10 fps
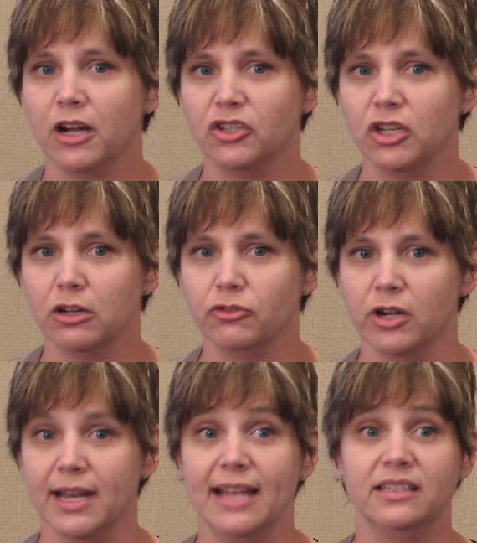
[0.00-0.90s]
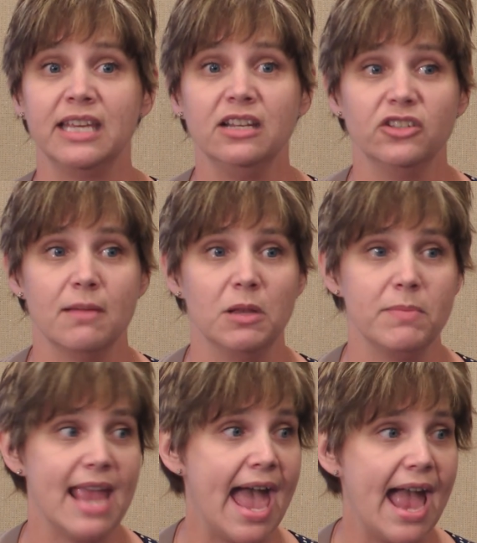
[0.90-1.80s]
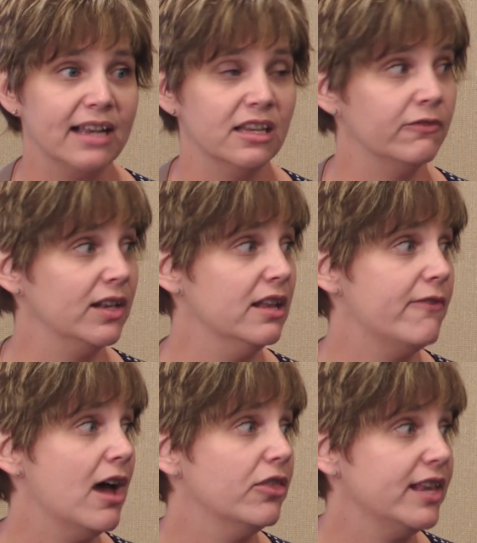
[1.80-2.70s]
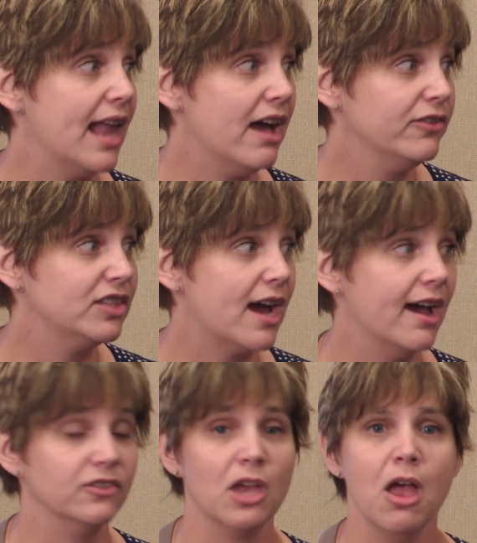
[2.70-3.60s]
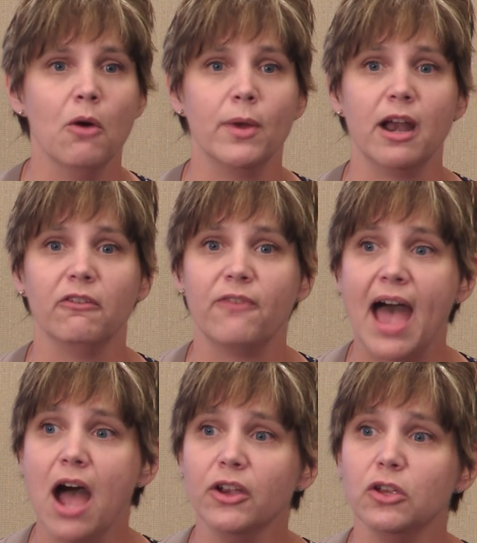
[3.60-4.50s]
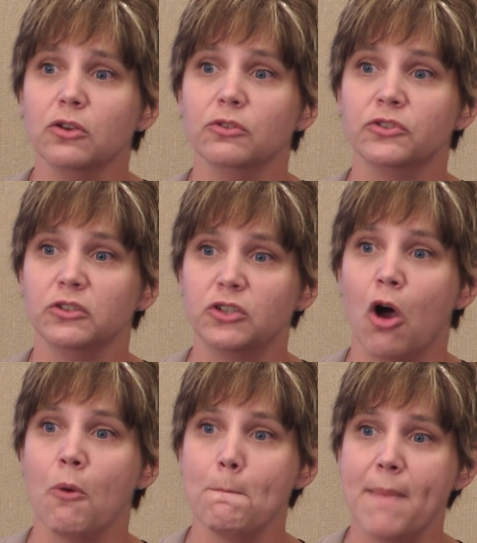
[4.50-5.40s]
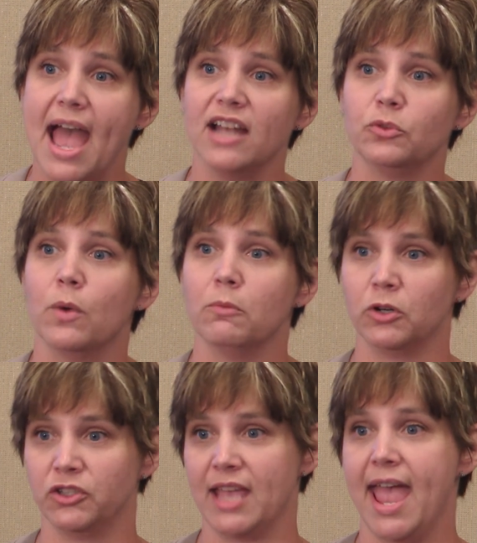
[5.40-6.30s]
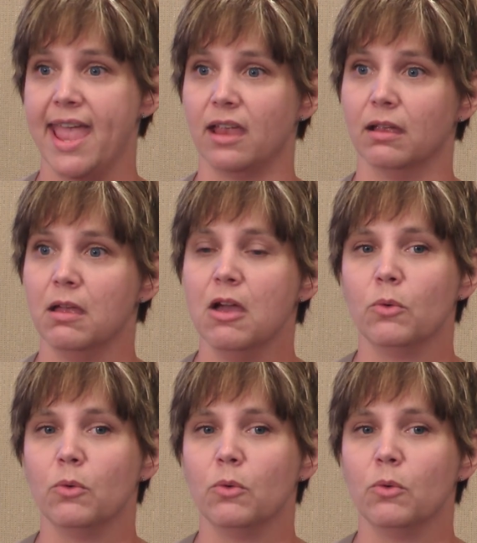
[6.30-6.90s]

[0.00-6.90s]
our children and teach them to be active and live healthy lifestyles when our values don't match what we're saying.